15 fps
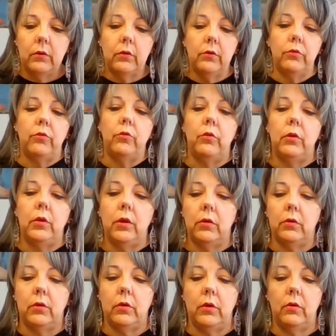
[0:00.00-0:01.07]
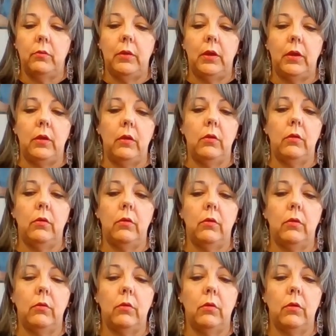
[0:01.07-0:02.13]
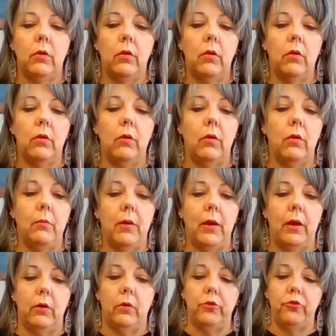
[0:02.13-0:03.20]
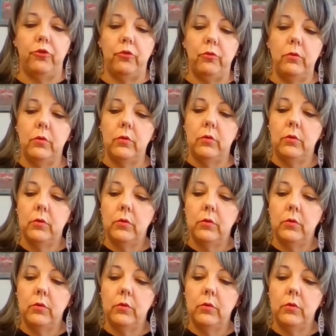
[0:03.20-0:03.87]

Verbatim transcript: don't you dare tell me. Oh, I heard you.